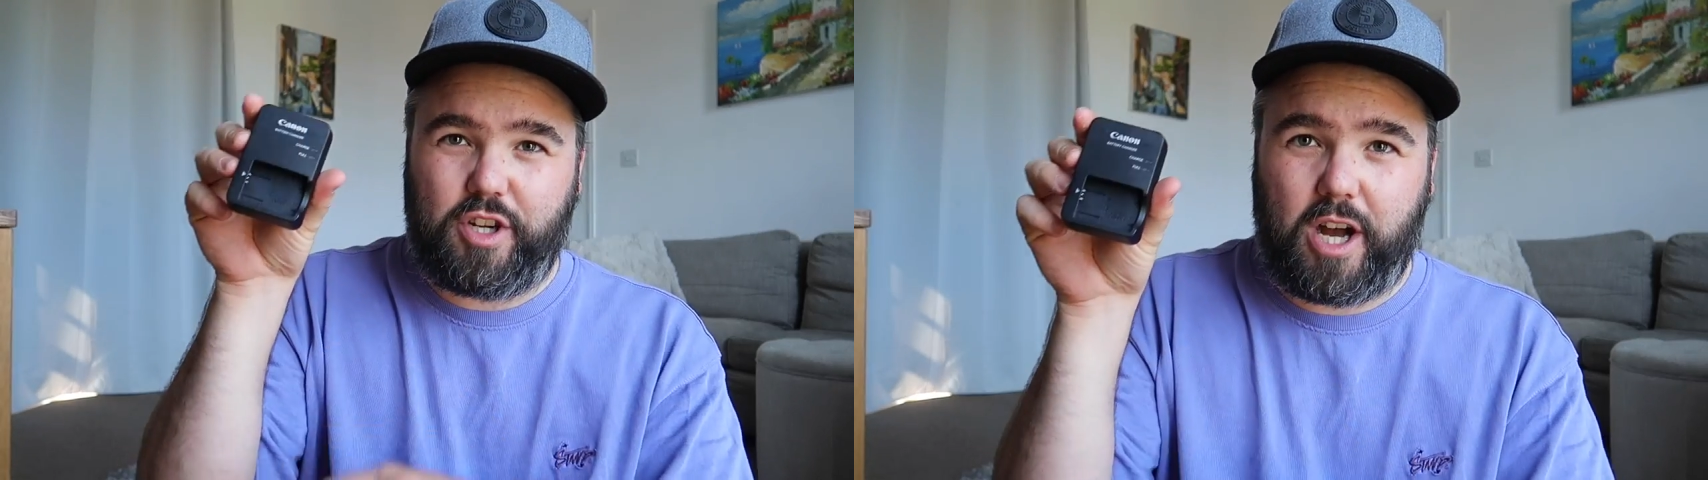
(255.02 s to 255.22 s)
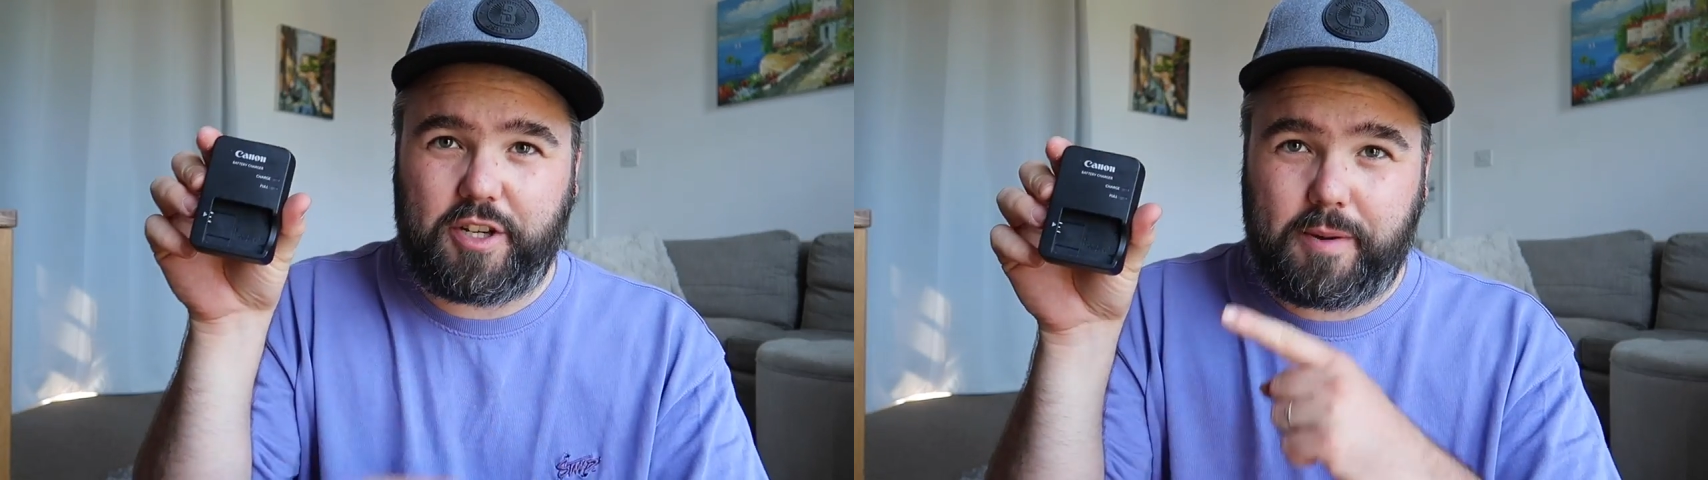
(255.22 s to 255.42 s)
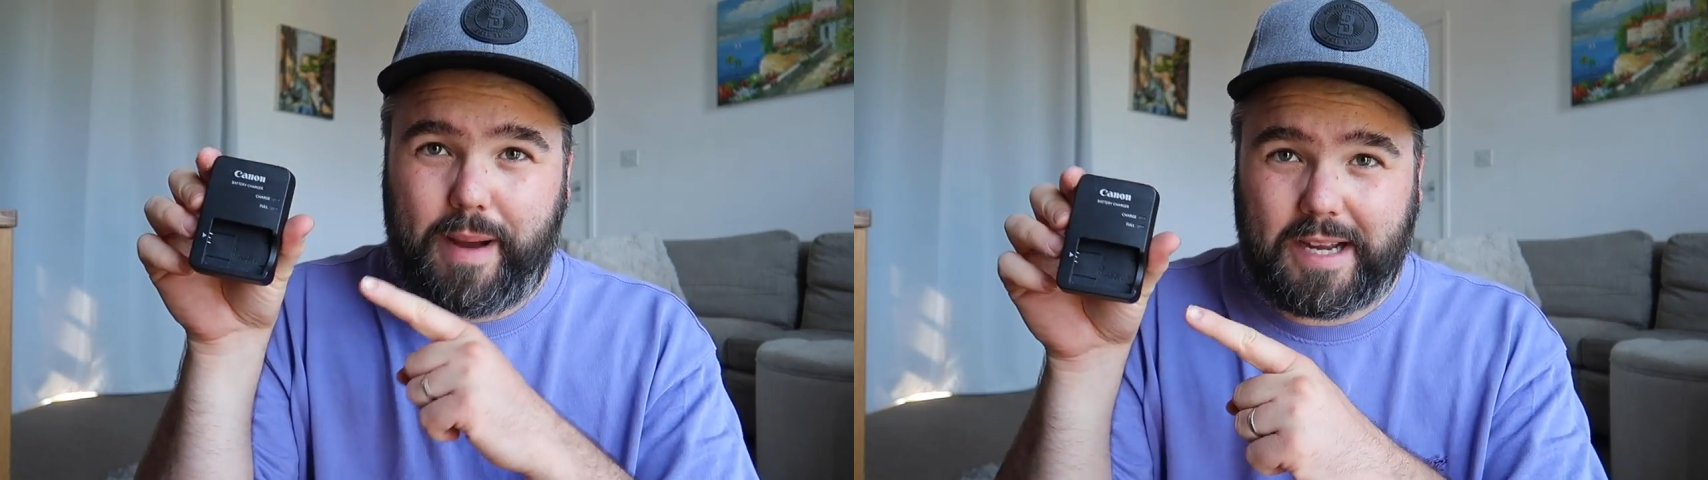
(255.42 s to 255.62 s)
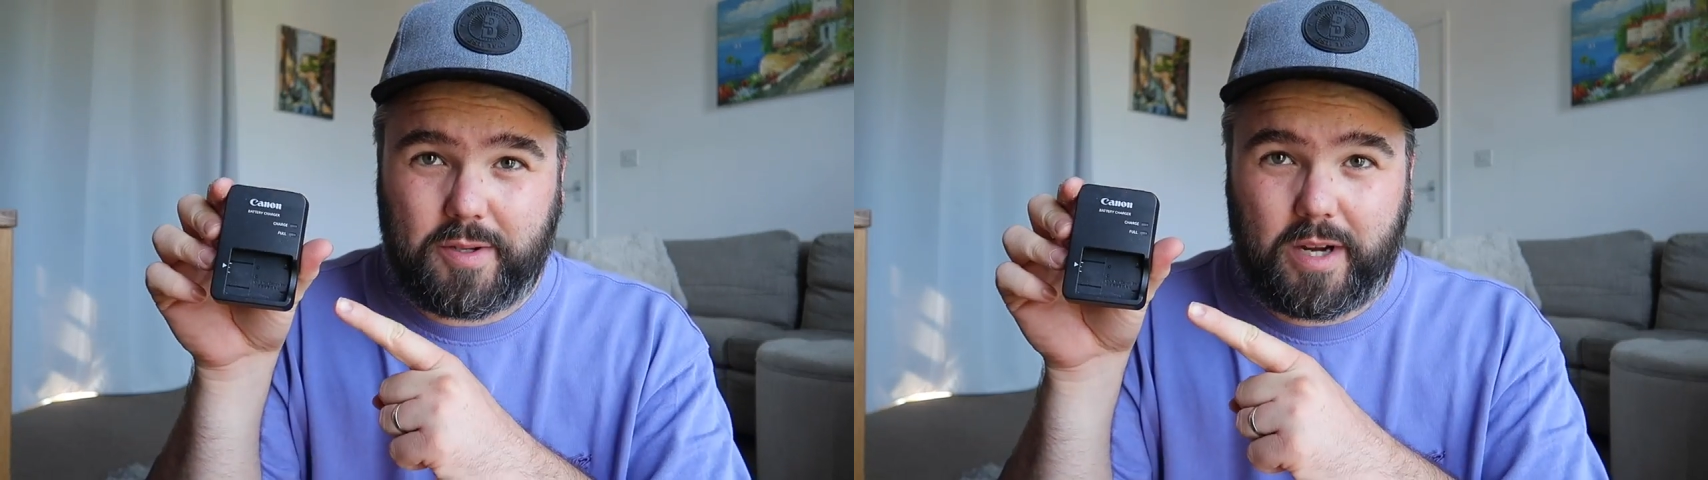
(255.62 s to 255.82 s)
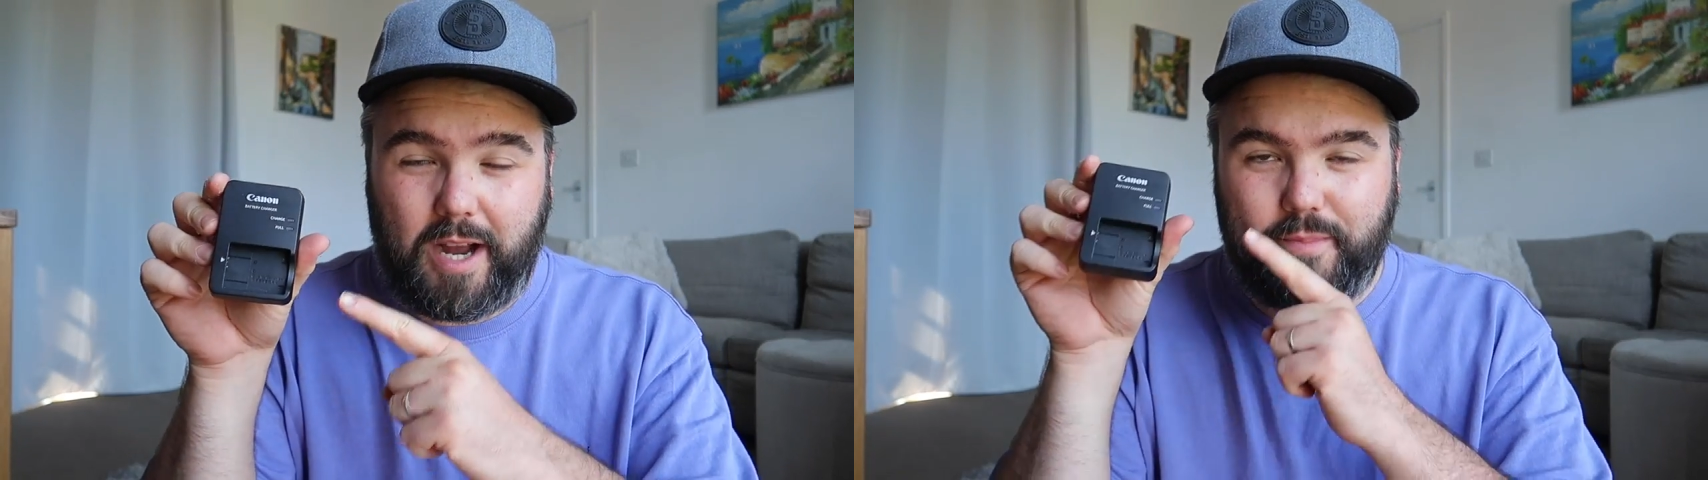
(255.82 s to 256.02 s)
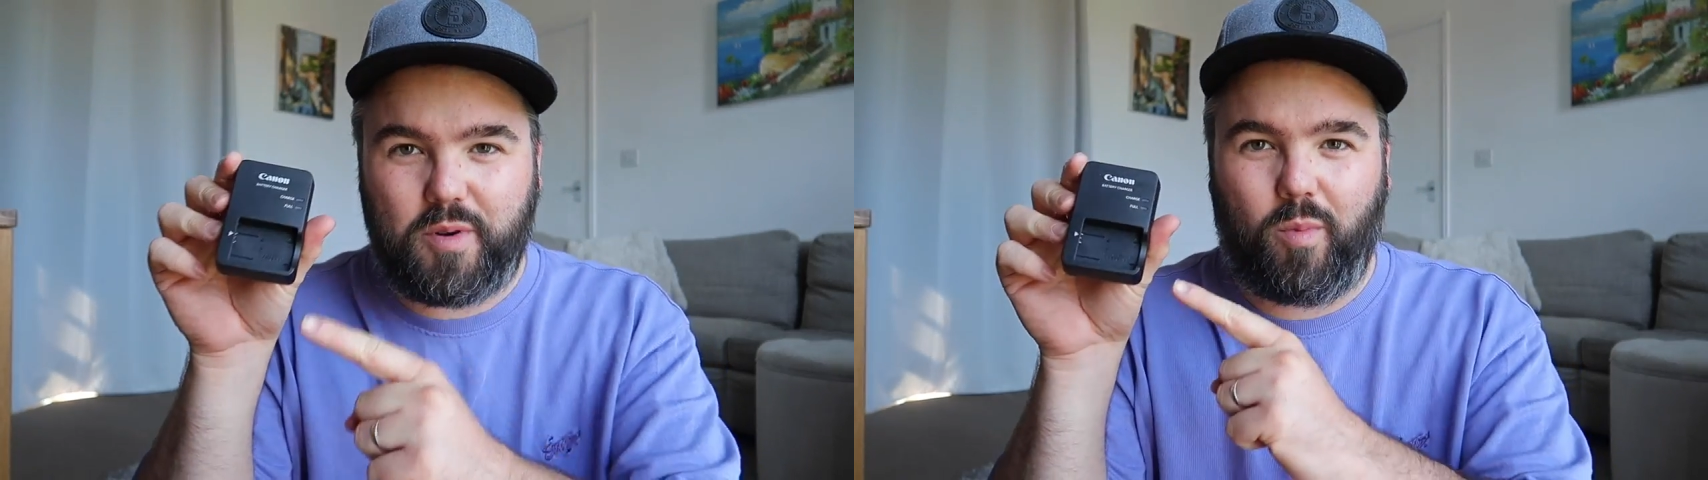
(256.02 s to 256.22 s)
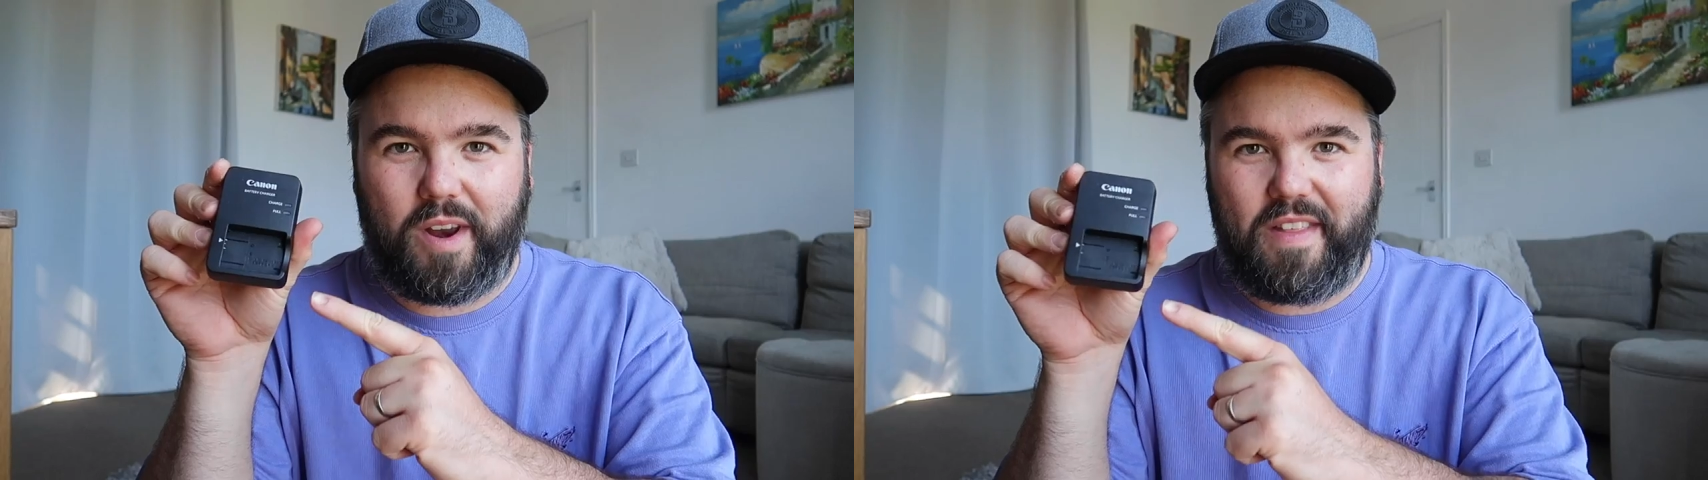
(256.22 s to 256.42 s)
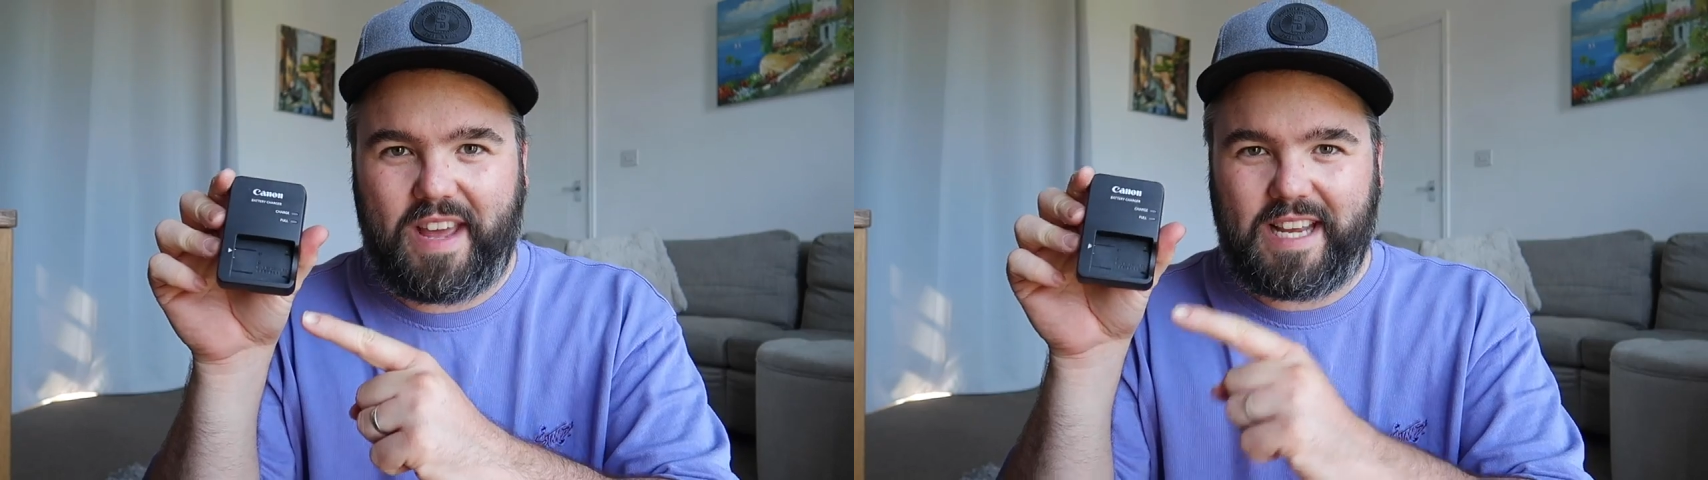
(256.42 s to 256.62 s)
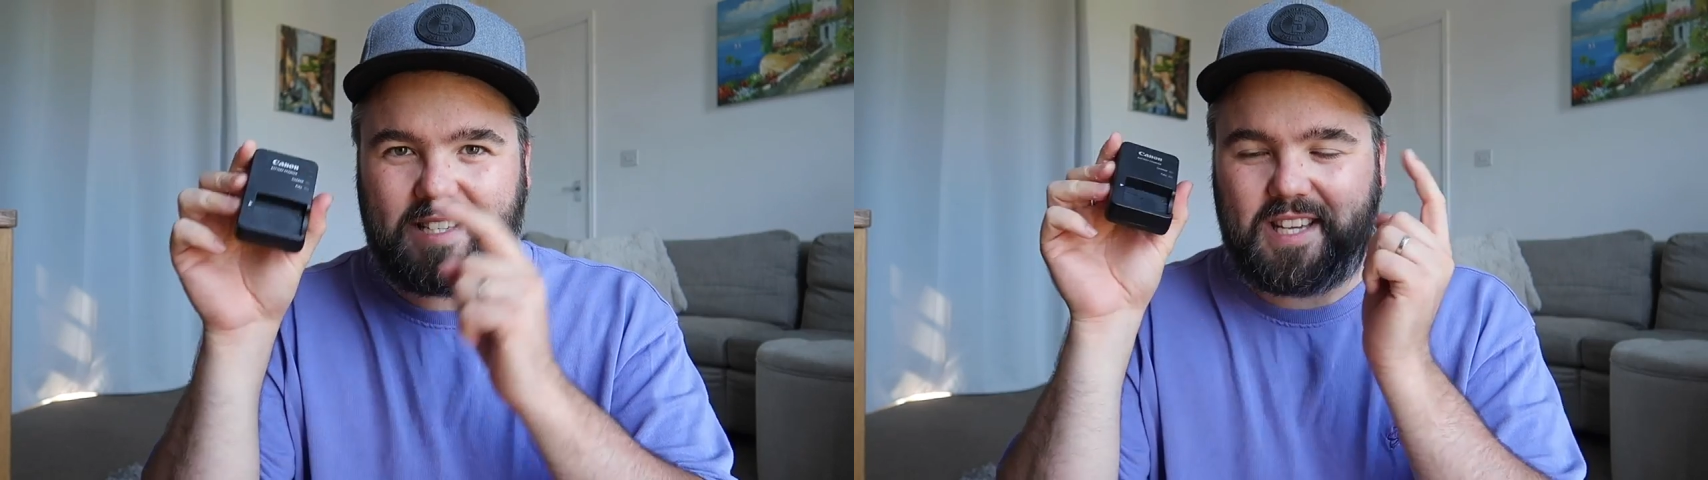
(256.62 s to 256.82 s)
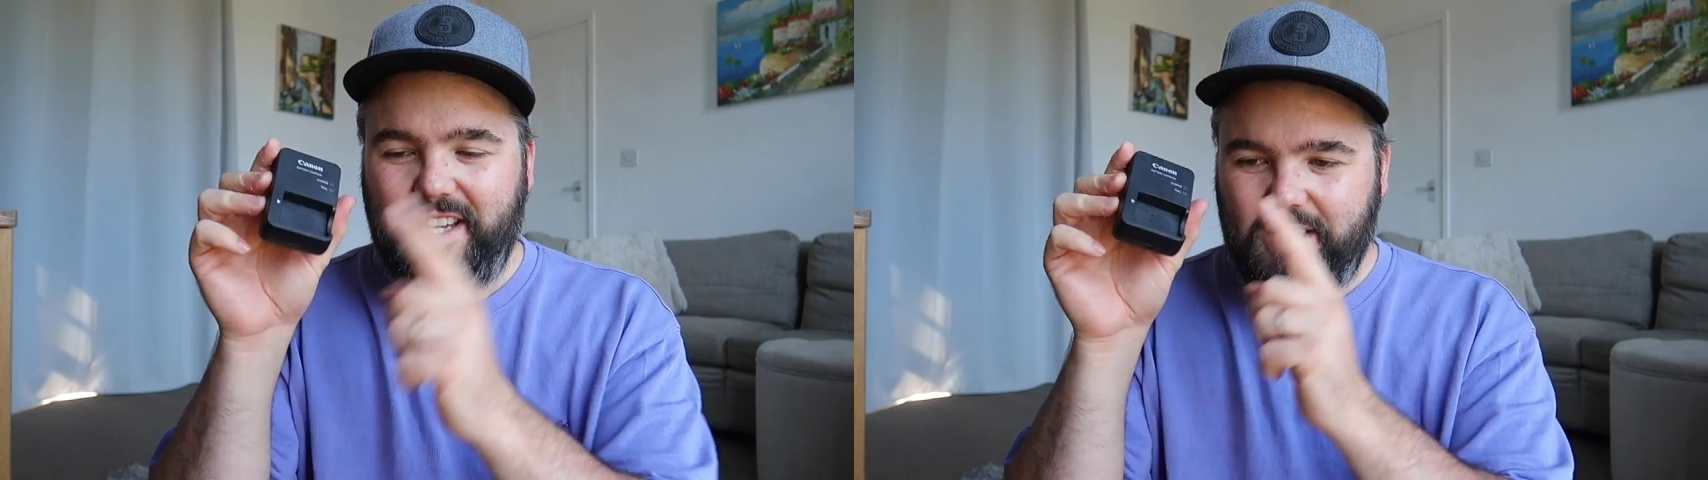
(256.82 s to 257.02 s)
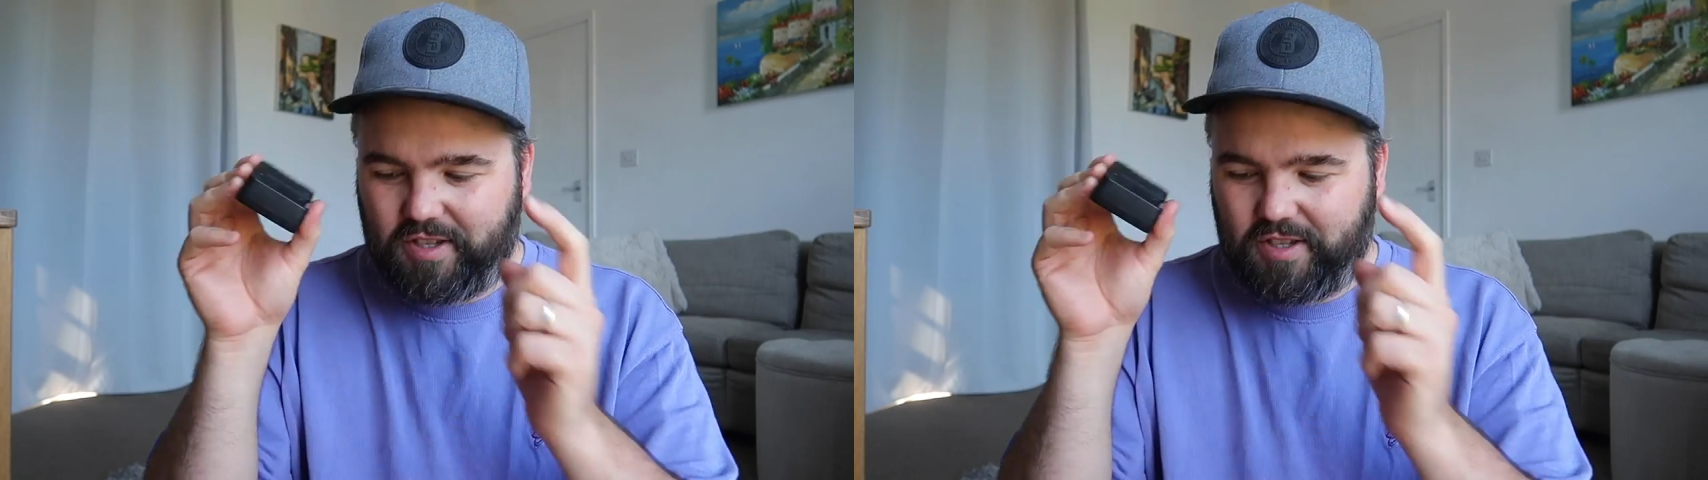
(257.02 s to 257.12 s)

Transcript: charging pack, so it comes with one of these